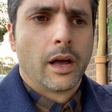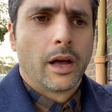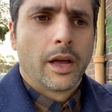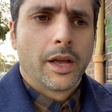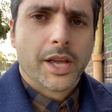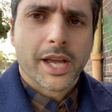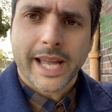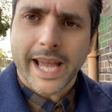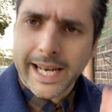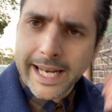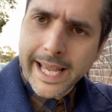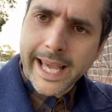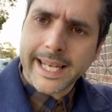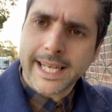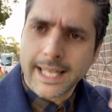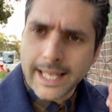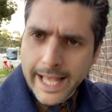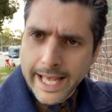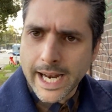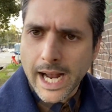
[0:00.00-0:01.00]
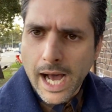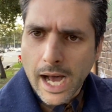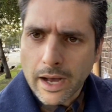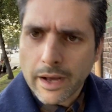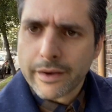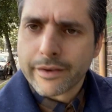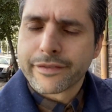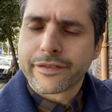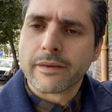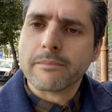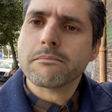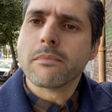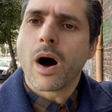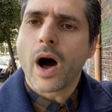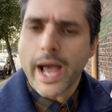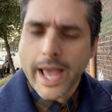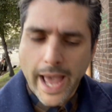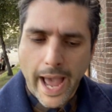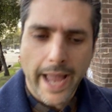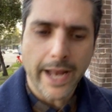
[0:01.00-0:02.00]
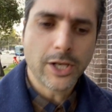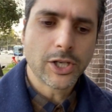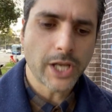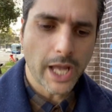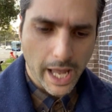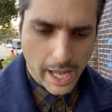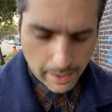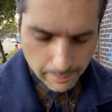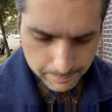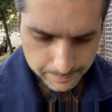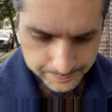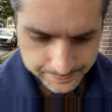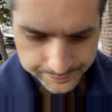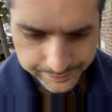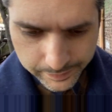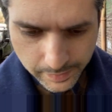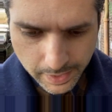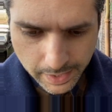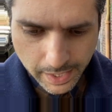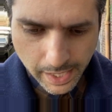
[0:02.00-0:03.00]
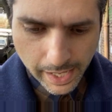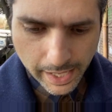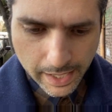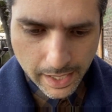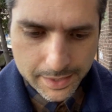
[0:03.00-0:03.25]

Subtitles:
you're going to get a letter from My Aged Care, okay?